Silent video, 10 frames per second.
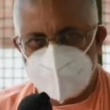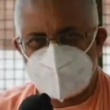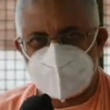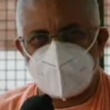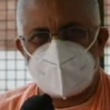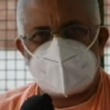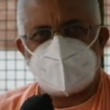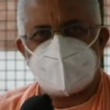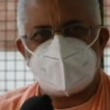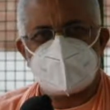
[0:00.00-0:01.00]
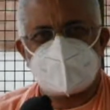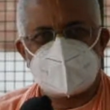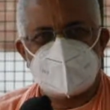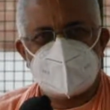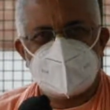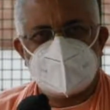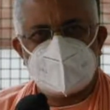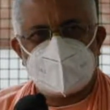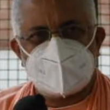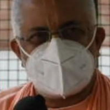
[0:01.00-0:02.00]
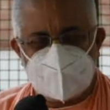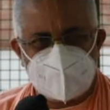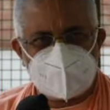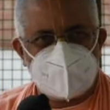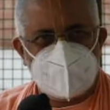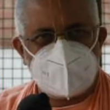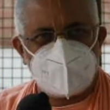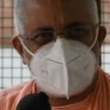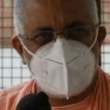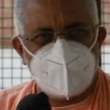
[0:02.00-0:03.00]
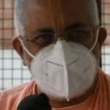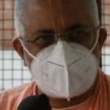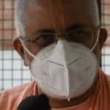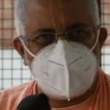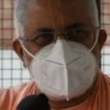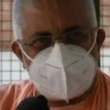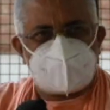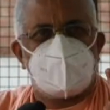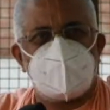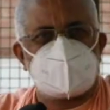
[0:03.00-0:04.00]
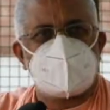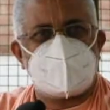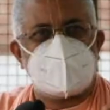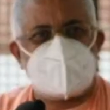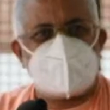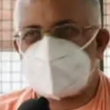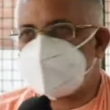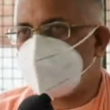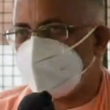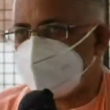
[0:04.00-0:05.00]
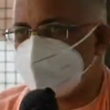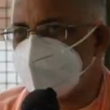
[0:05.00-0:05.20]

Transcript: slowly. It's just a matter of few days more, the sword will start entering his body.